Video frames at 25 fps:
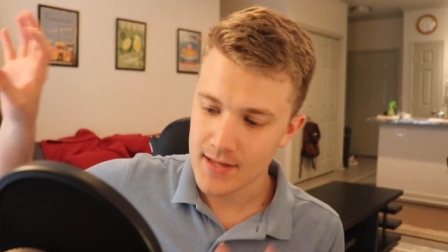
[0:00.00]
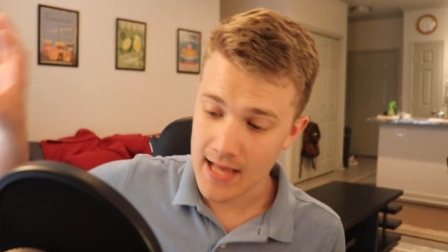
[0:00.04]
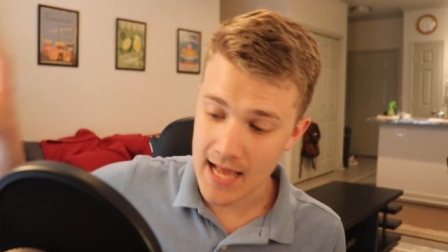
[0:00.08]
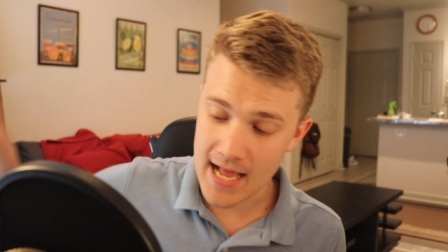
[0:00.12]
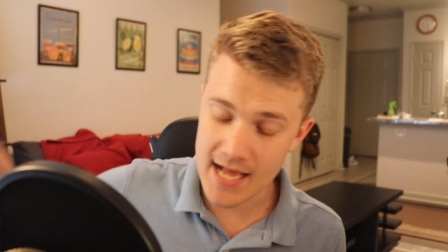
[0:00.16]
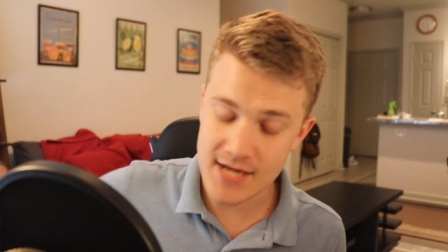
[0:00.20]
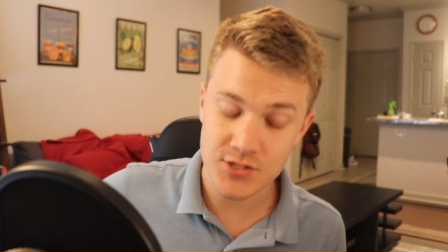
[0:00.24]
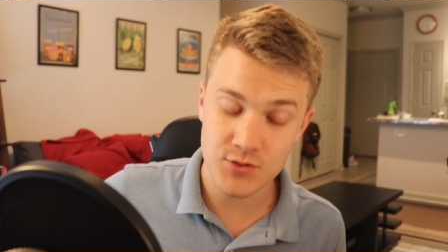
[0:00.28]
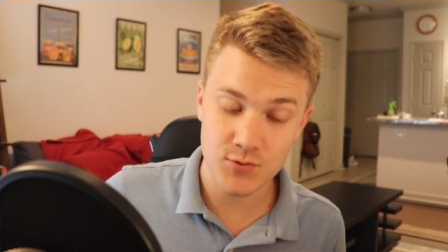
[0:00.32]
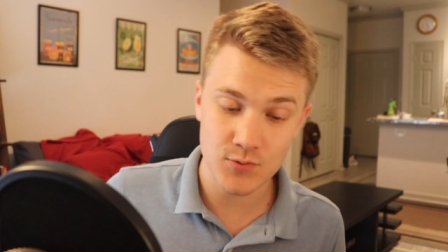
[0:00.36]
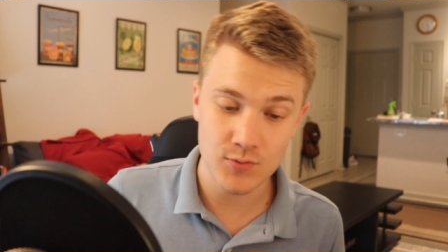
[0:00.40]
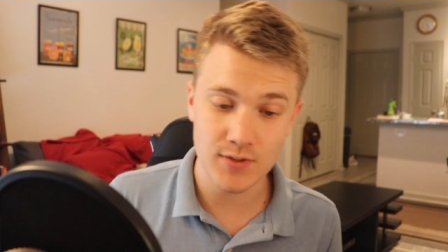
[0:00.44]

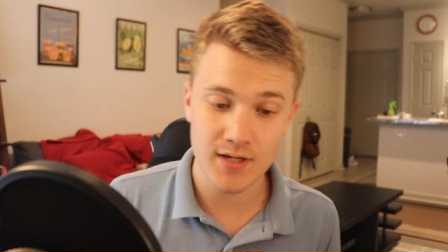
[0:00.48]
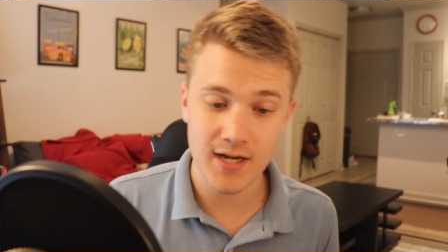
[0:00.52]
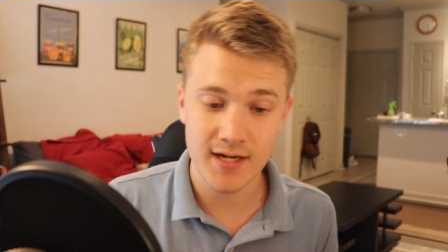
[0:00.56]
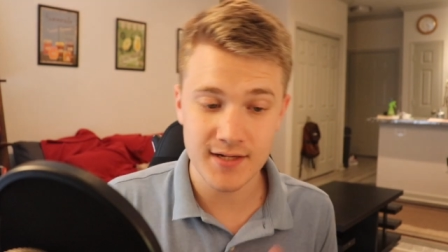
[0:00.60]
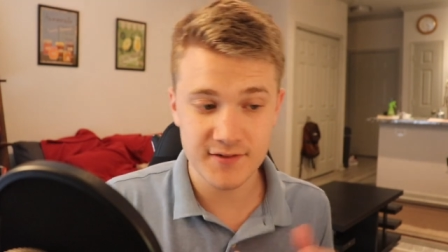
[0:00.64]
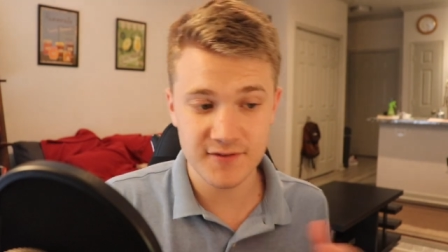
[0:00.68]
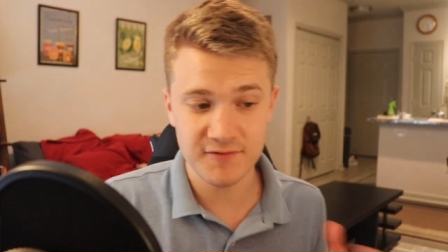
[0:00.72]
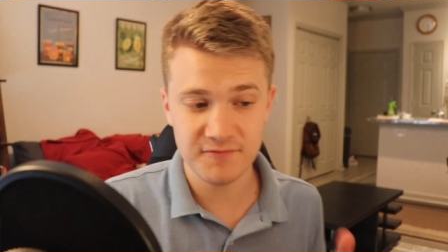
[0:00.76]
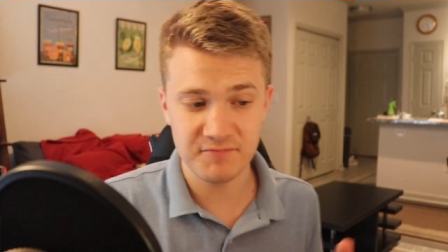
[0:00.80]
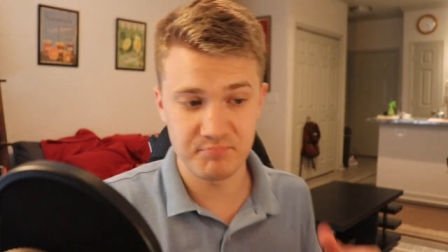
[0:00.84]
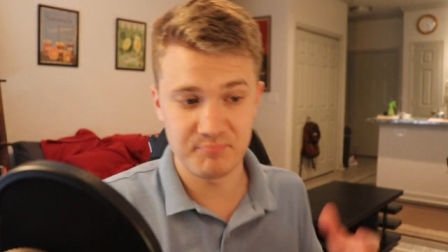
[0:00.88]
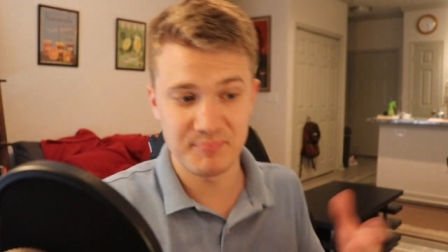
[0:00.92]
actual
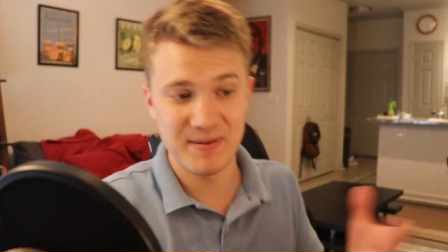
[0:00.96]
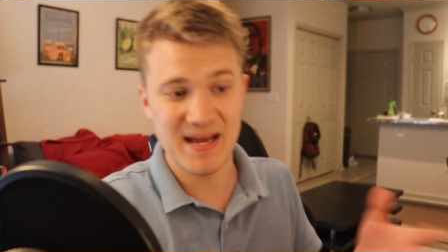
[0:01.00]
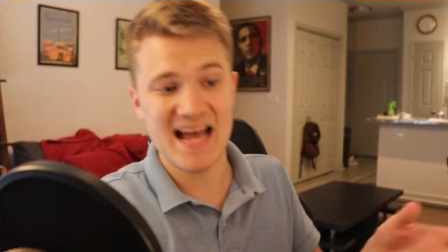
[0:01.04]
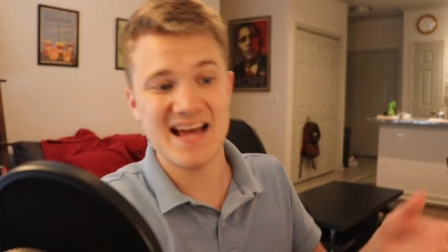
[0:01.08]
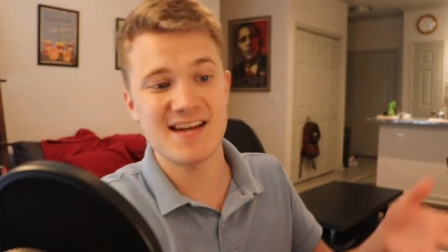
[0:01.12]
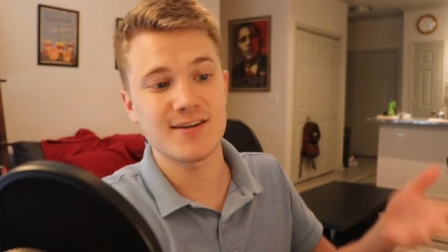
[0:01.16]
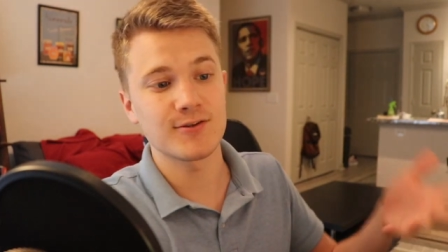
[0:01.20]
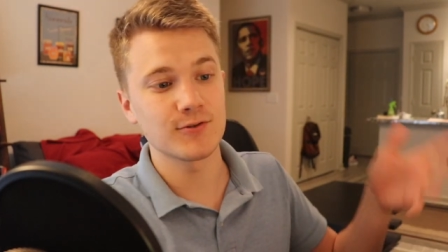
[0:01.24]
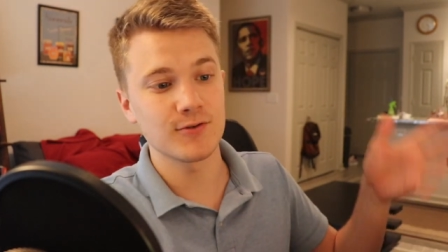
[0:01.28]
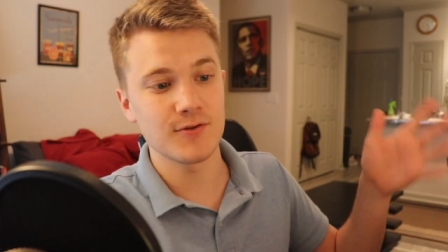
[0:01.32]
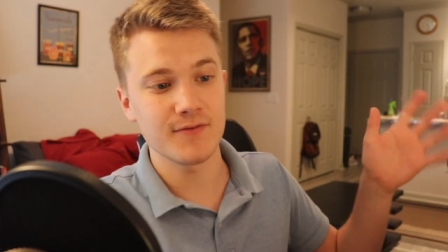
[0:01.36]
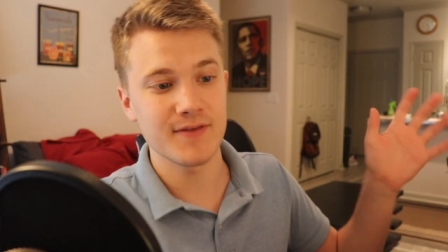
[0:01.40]
kind of
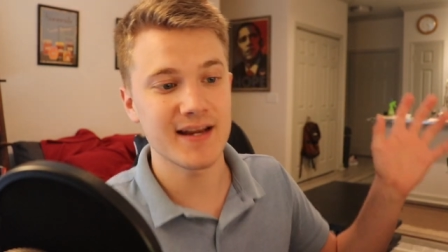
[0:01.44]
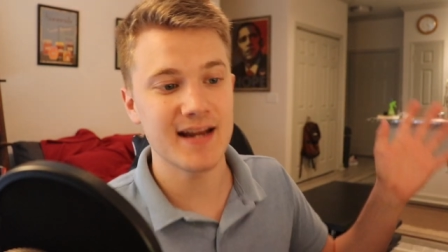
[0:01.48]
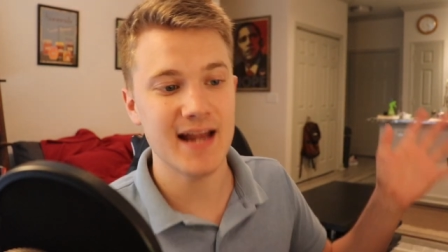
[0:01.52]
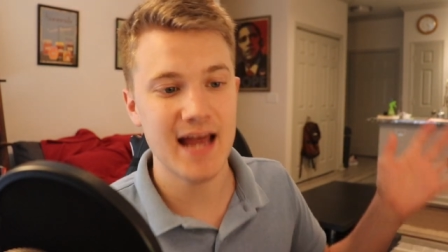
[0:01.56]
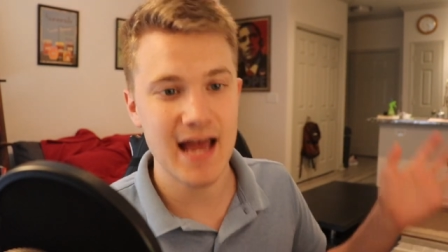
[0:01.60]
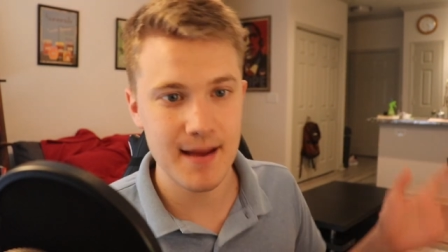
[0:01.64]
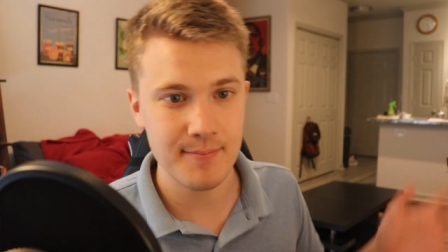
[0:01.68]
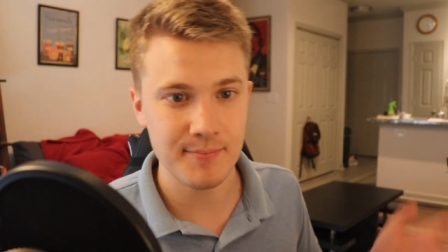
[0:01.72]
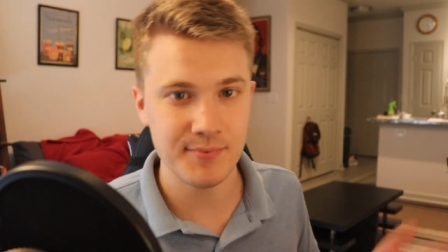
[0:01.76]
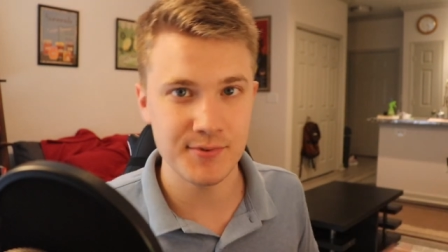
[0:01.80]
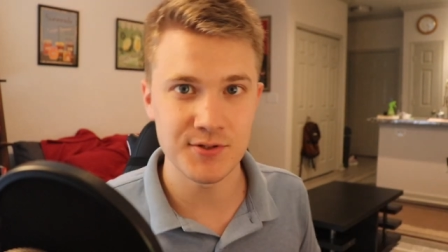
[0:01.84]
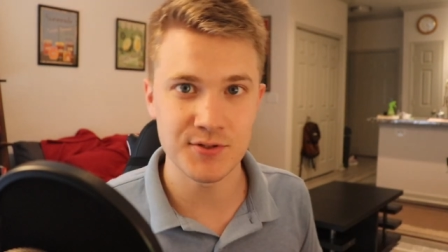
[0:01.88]
battle that
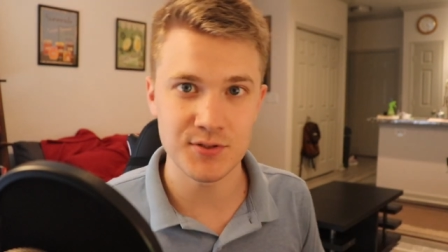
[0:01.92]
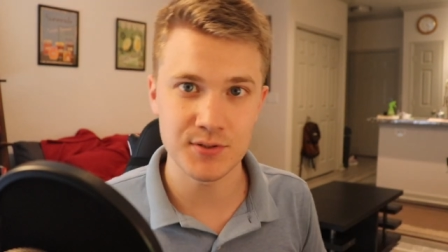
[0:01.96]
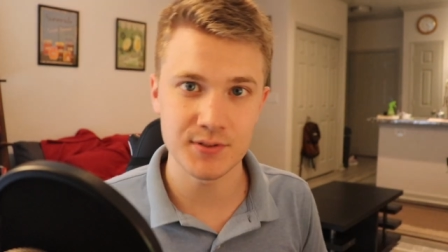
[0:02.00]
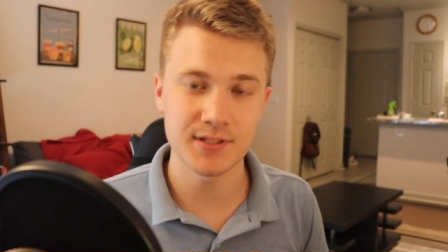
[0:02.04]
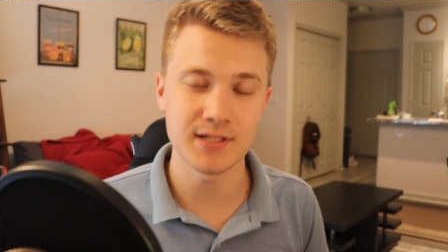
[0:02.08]
happens